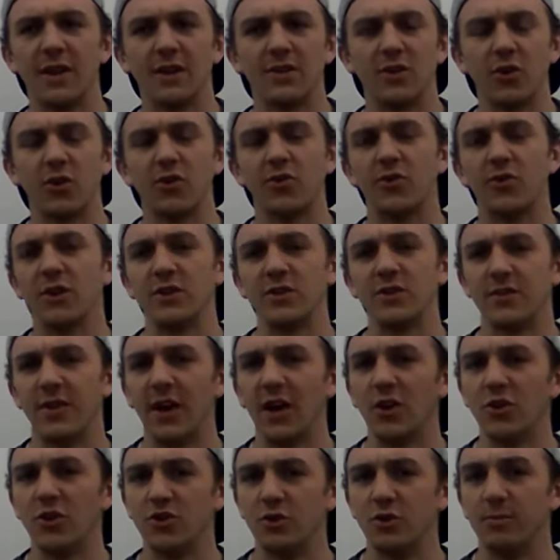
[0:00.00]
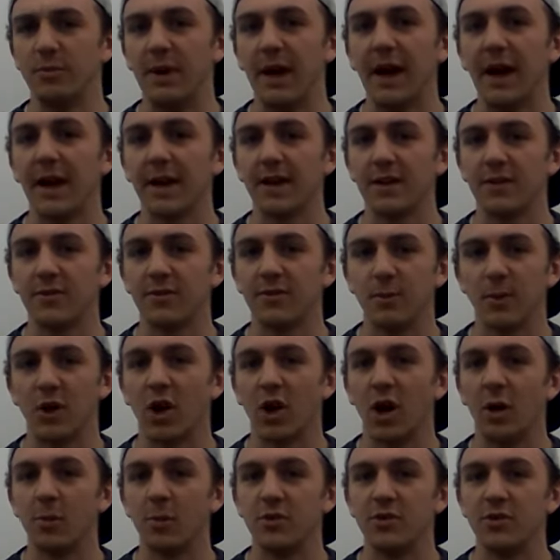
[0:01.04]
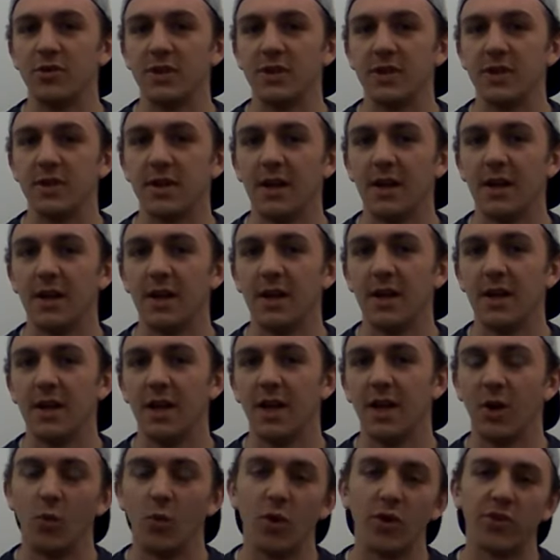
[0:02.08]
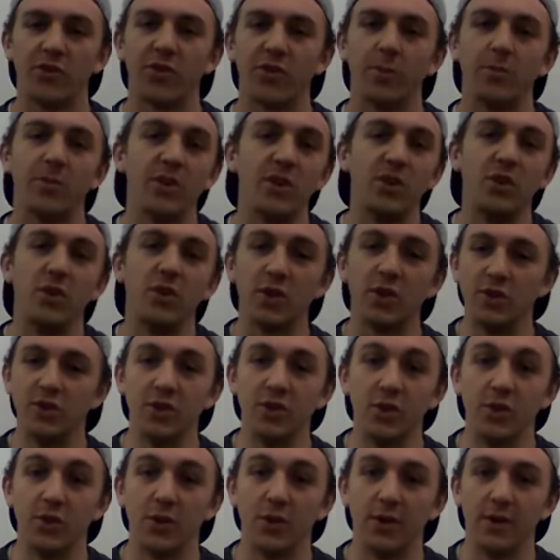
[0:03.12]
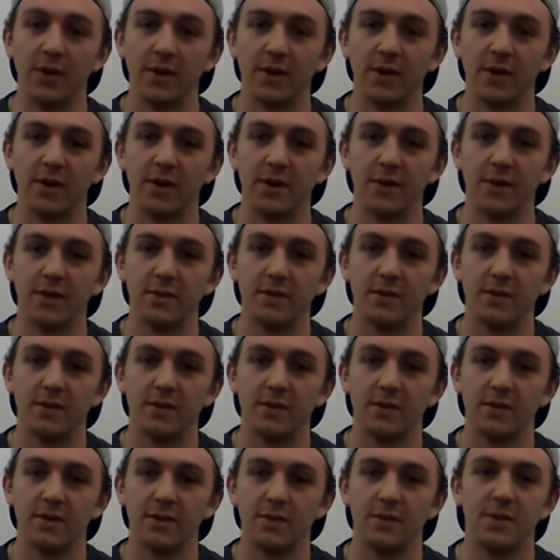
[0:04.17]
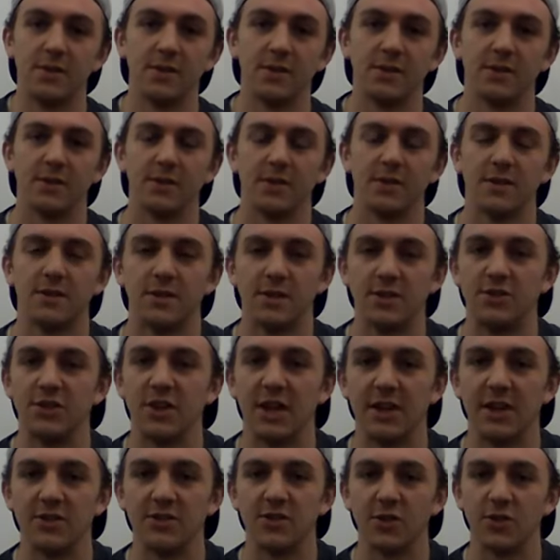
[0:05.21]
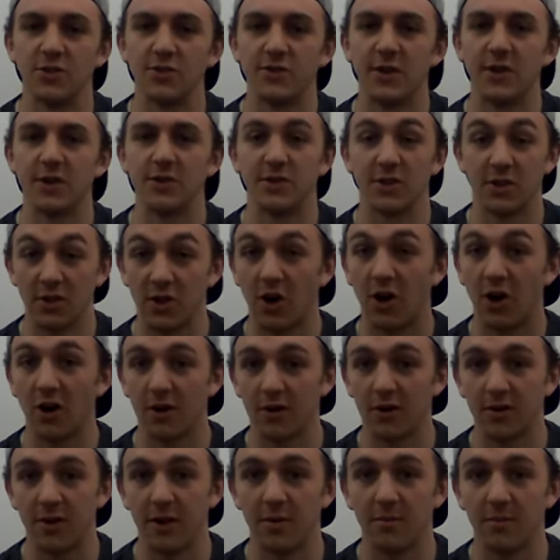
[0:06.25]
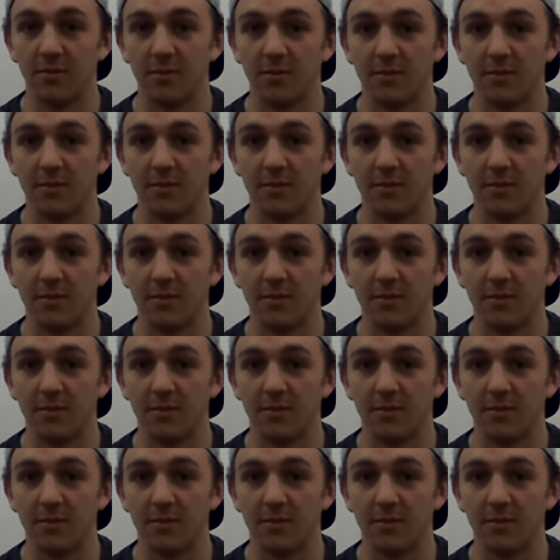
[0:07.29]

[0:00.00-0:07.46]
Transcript: those fears have held you back from accomplishing? And what's something you could do to change those fears and conquer them?